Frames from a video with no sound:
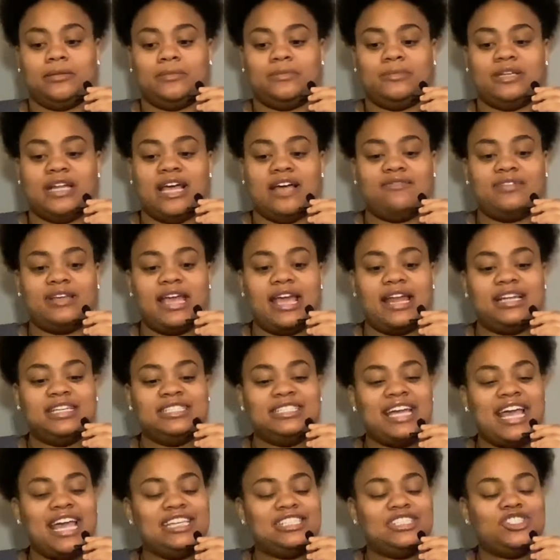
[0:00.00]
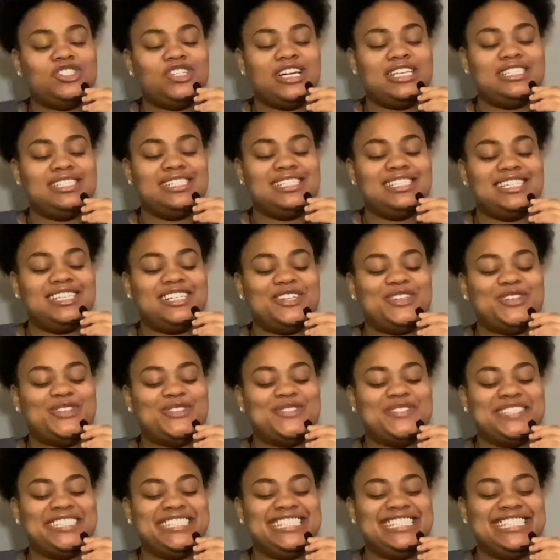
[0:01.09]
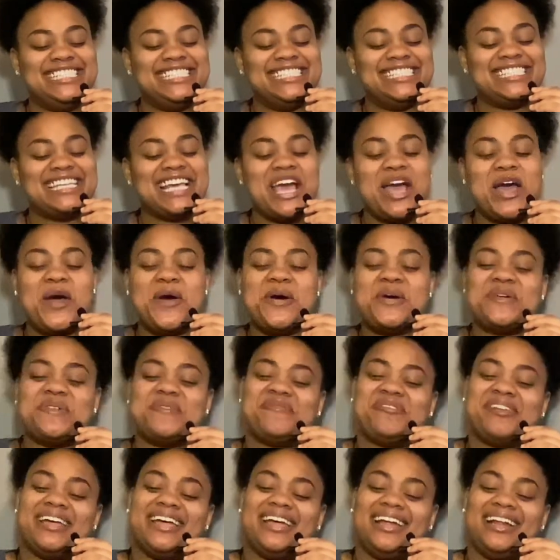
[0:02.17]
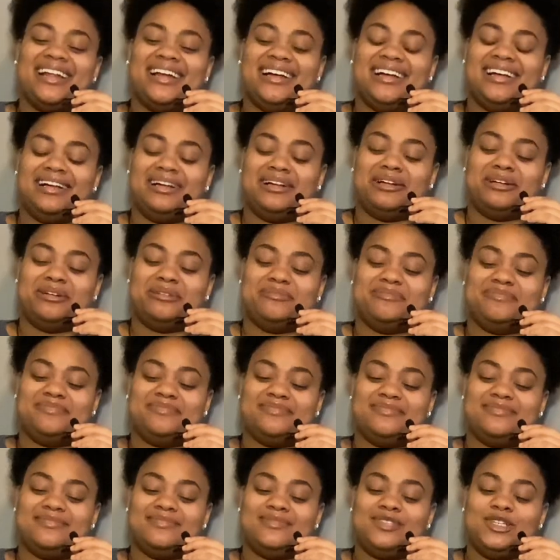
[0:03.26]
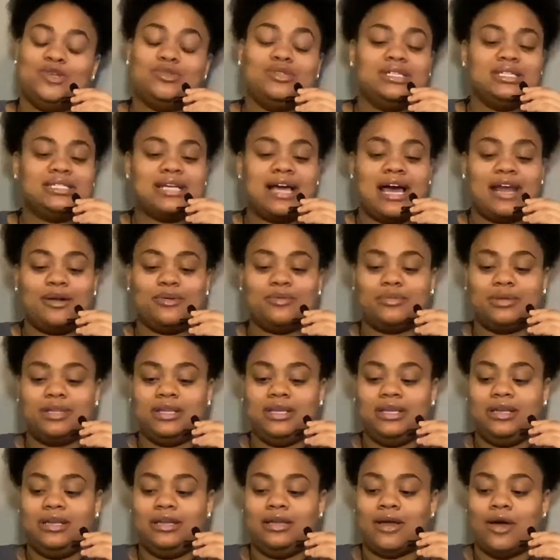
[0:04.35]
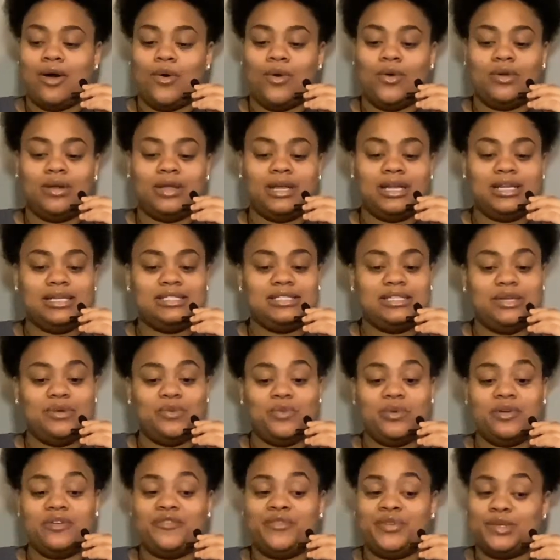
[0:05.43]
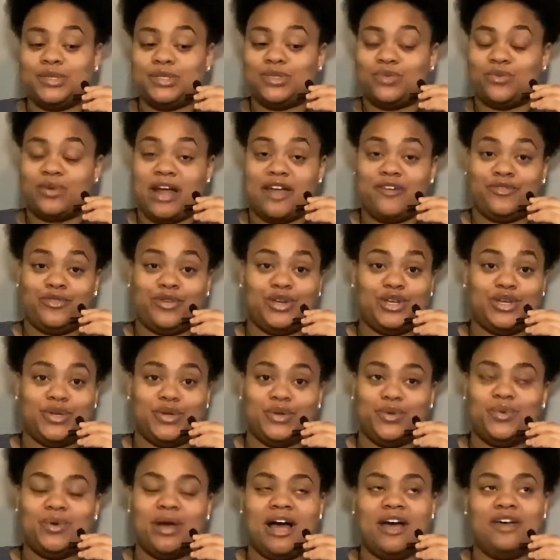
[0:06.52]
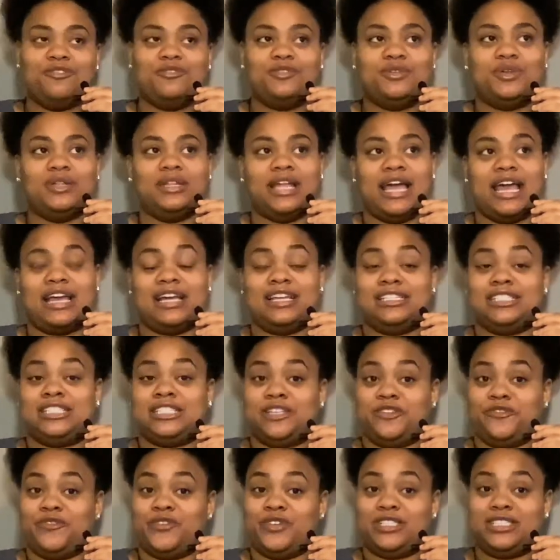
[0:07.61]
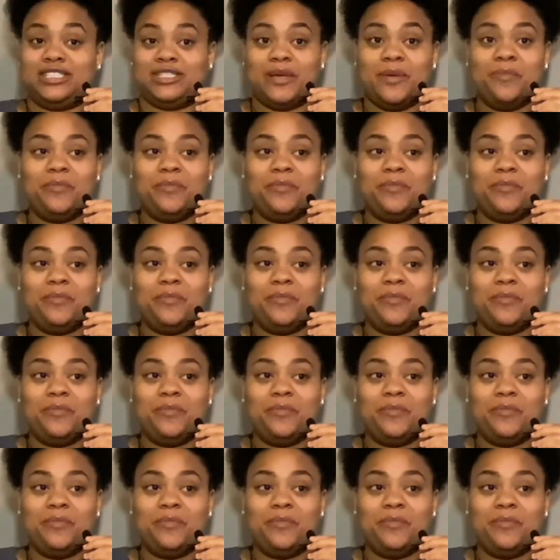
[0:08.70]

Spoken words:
navigating change and transition in your 20s. But you just gotta really hone in and see what feels right for you, I feel like. Because for some